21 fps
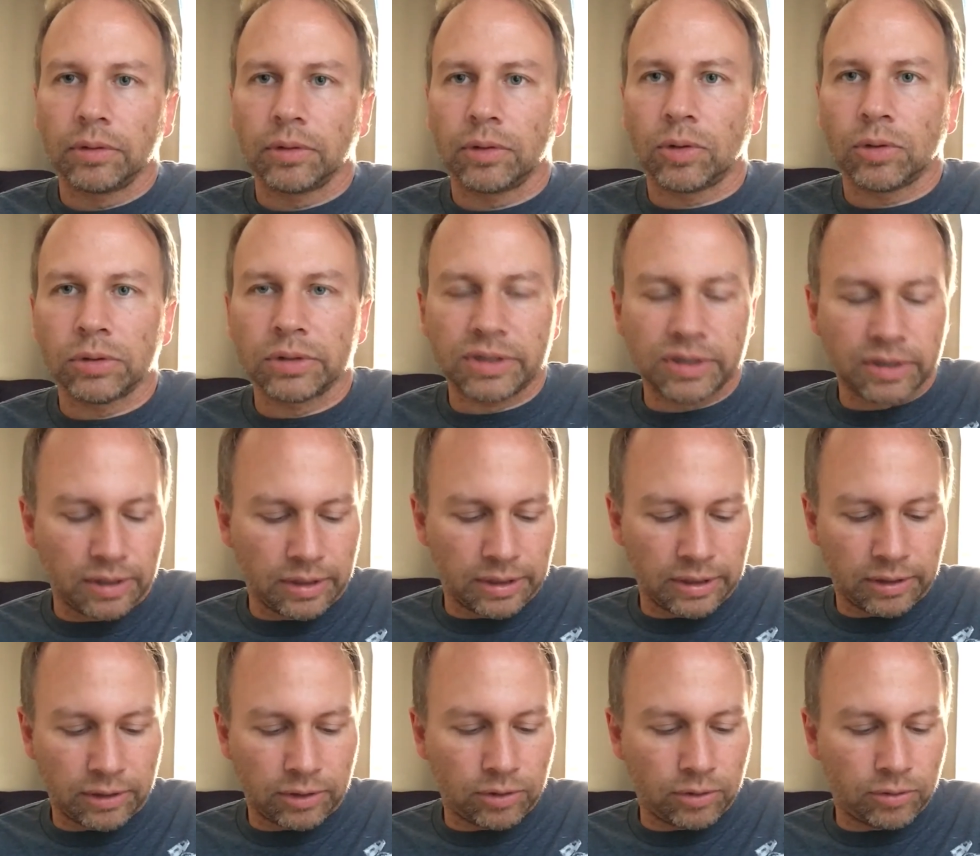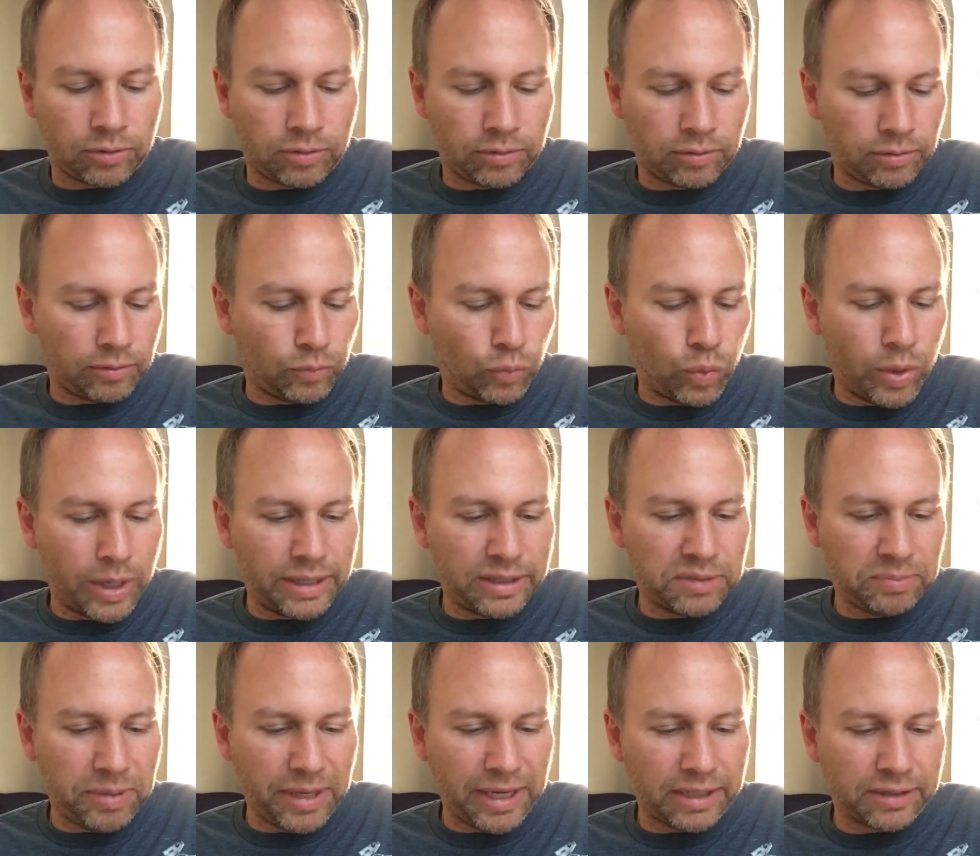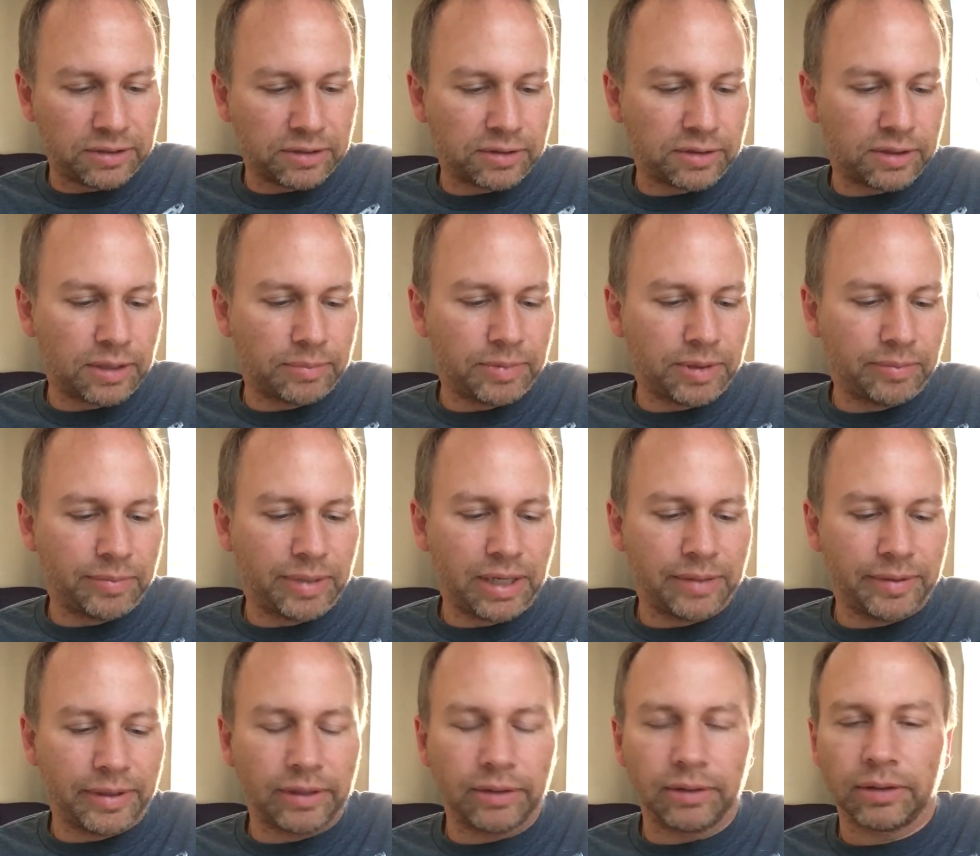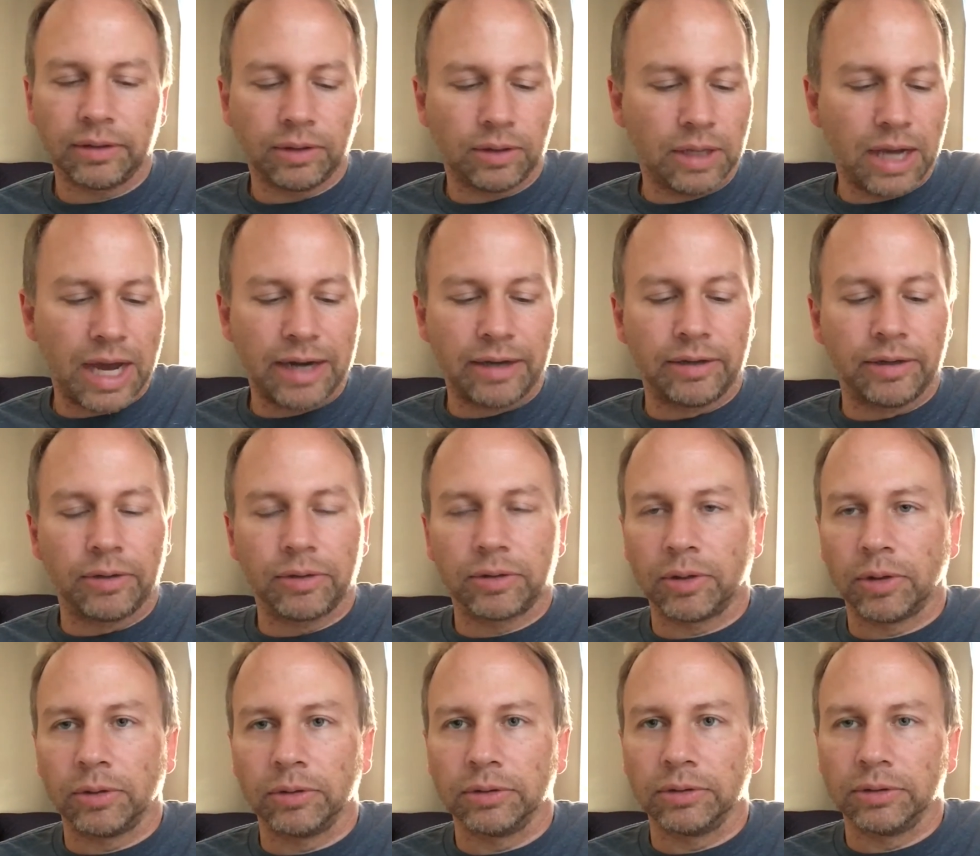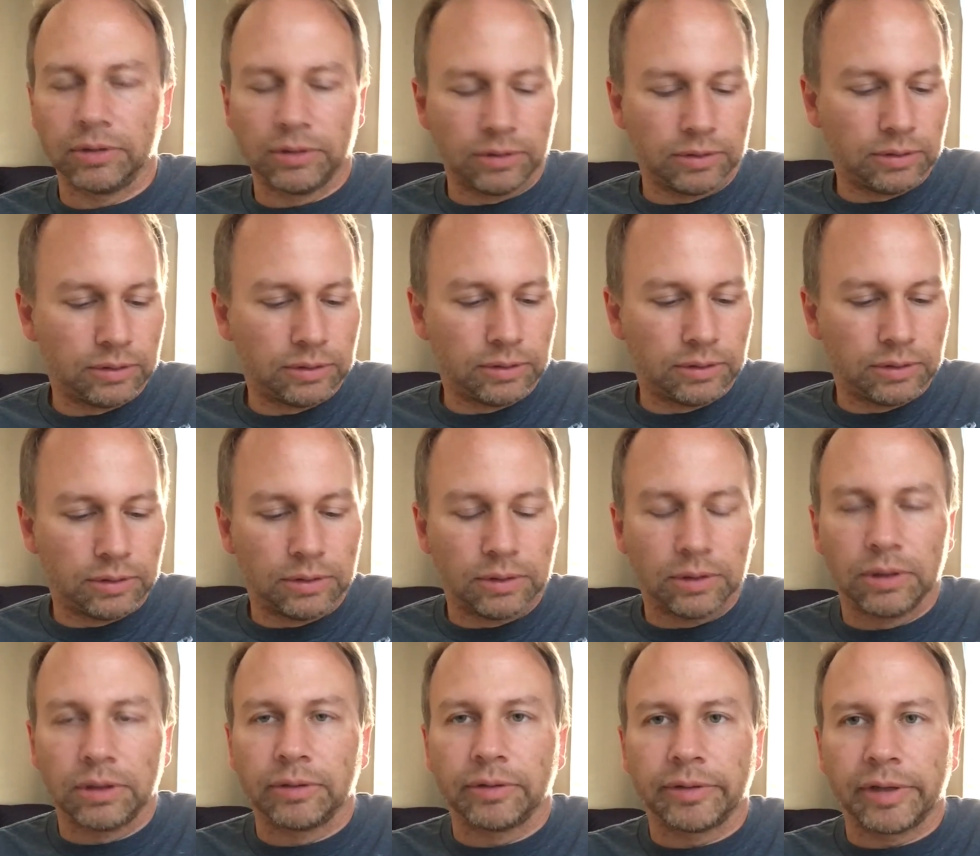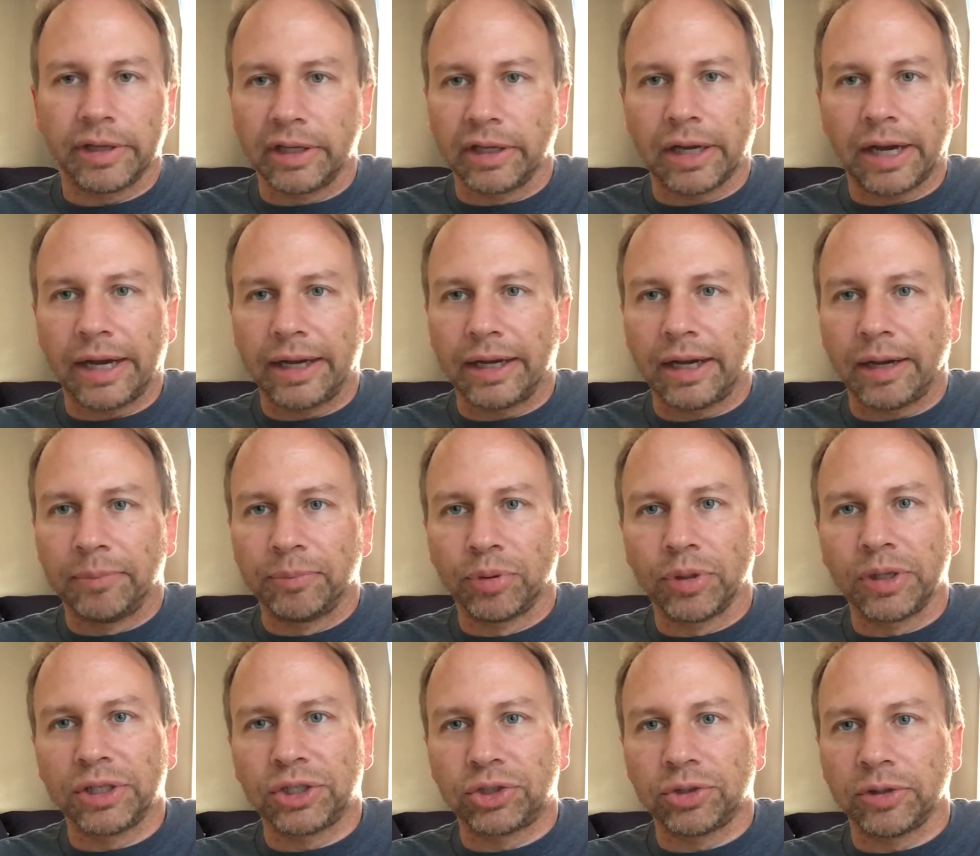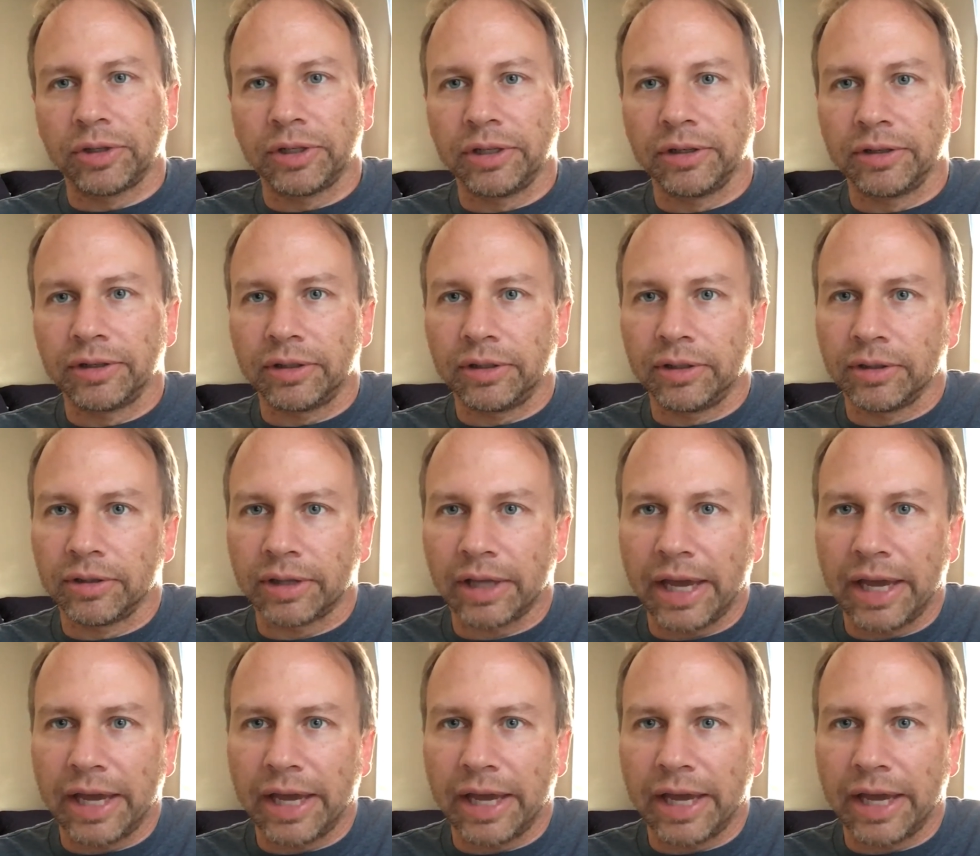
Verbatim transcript: Colt's gonna wet his pants or something maybe. I don't know, Colt. I'm pretty sure you're you're the